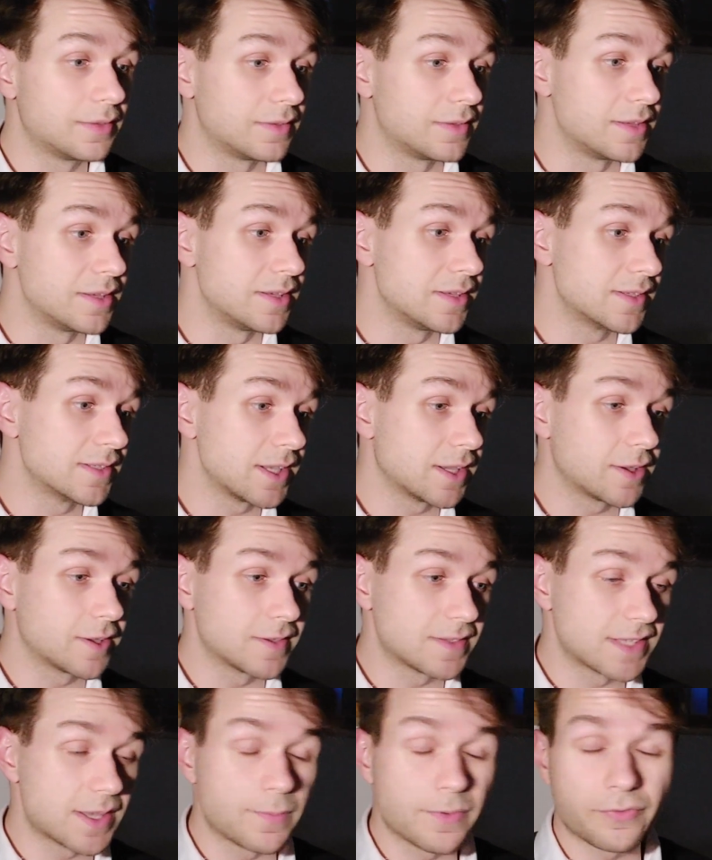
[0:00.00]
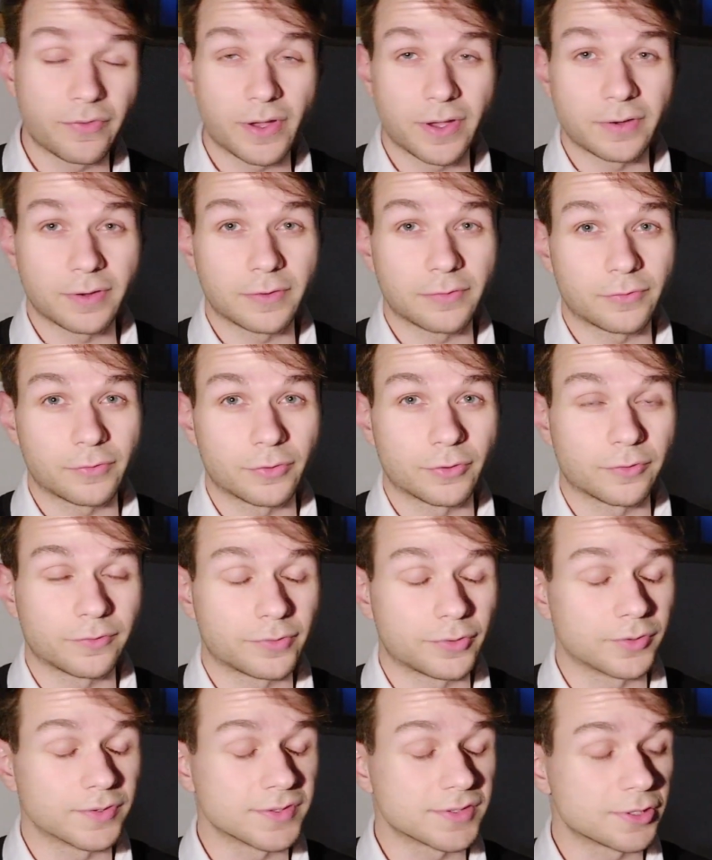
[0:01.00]
The second semifinal
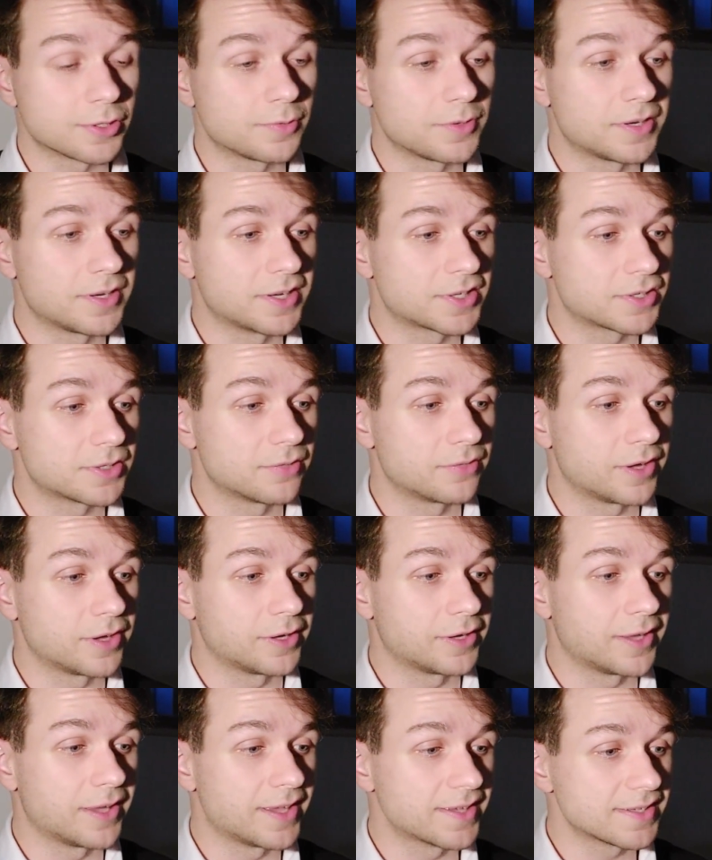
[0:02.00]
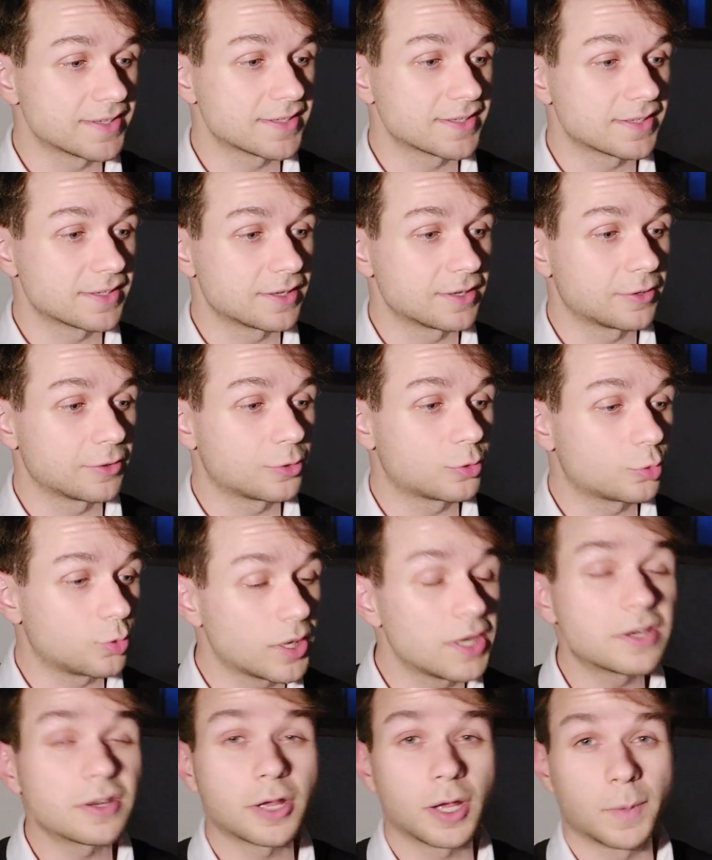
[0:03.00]
for the Serbian national final has
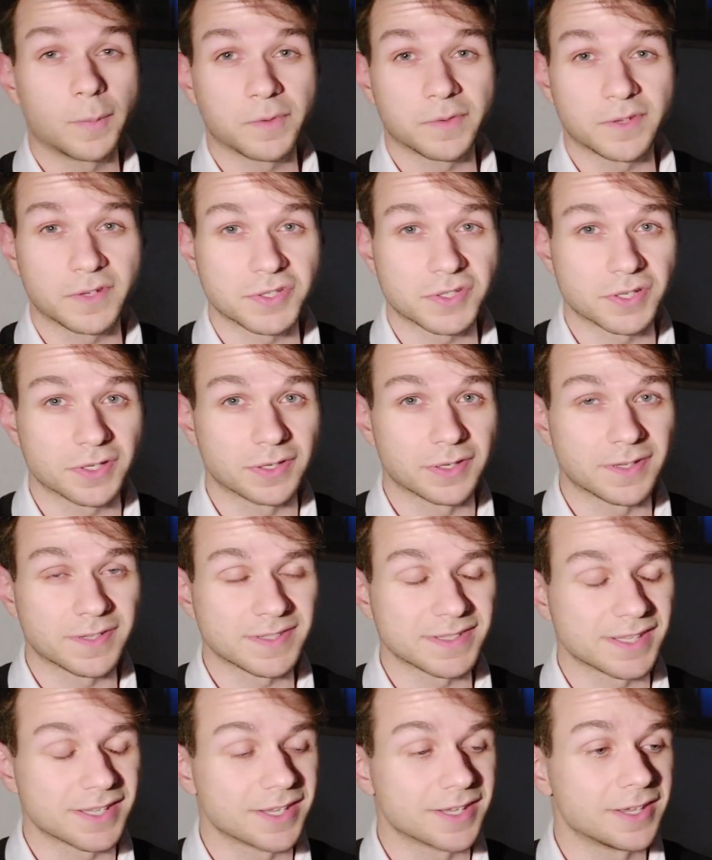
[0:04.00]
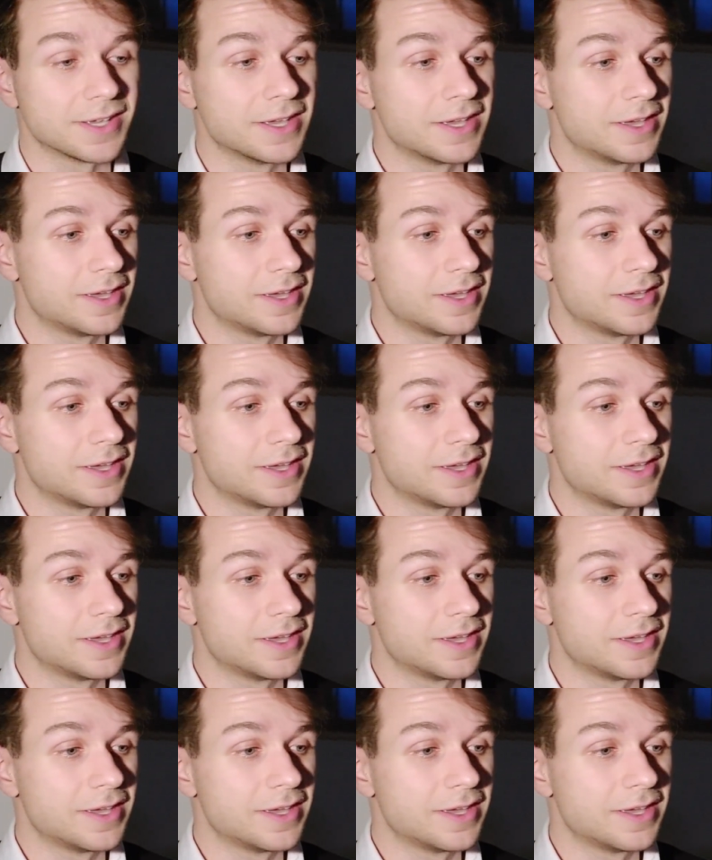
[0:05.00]
great competition, let's say.